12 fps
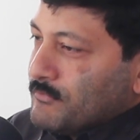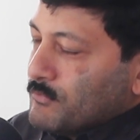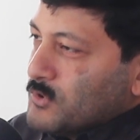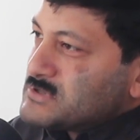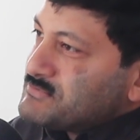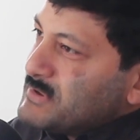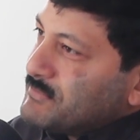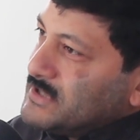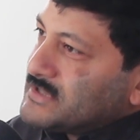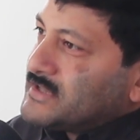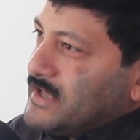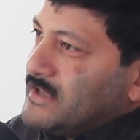most
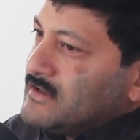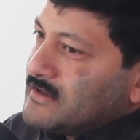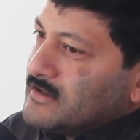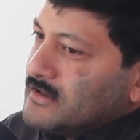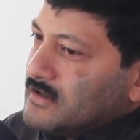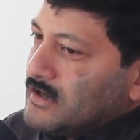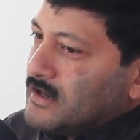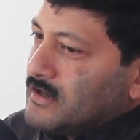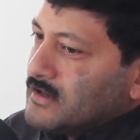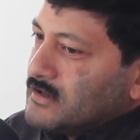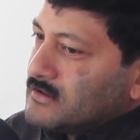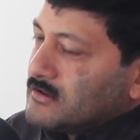people think,
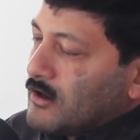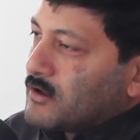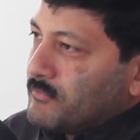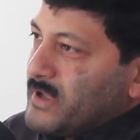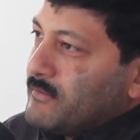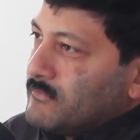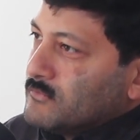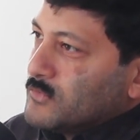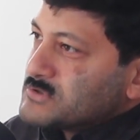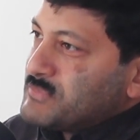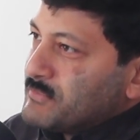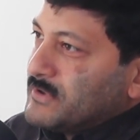
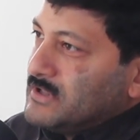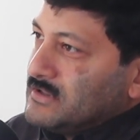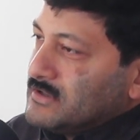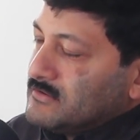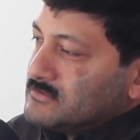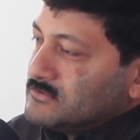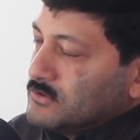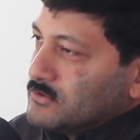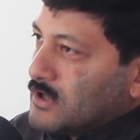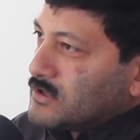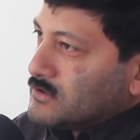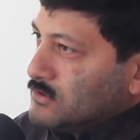most people do
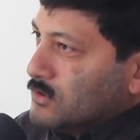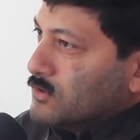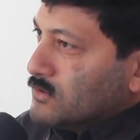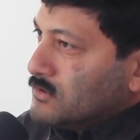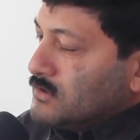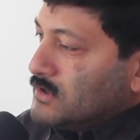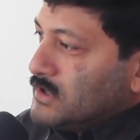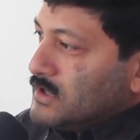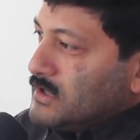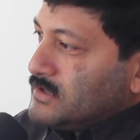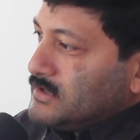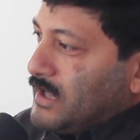not know
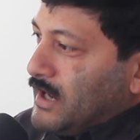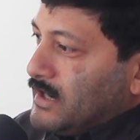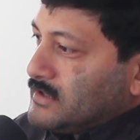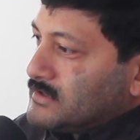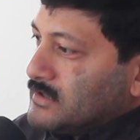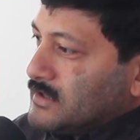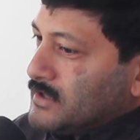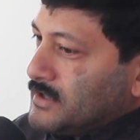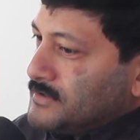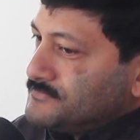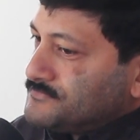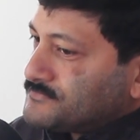
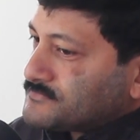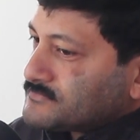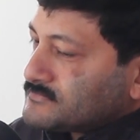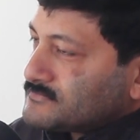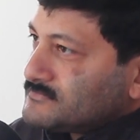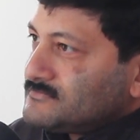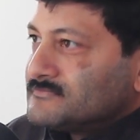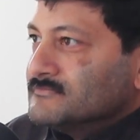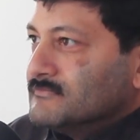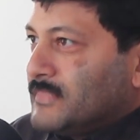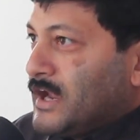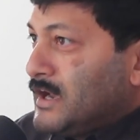that
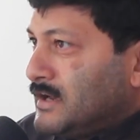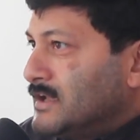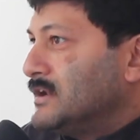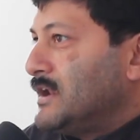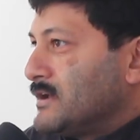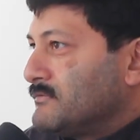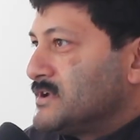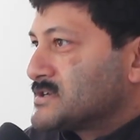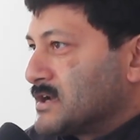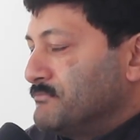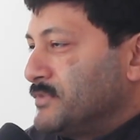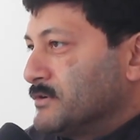Indian
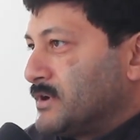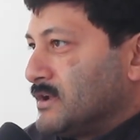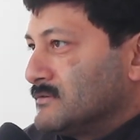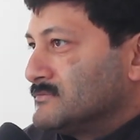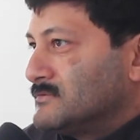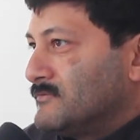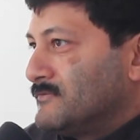language computing